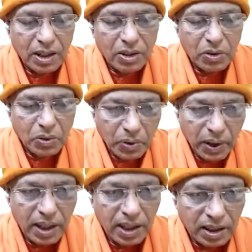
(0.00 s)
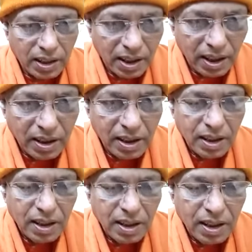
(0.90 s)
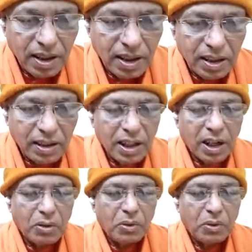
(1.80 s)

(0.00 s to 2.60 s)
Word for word: If you don't get it, then how to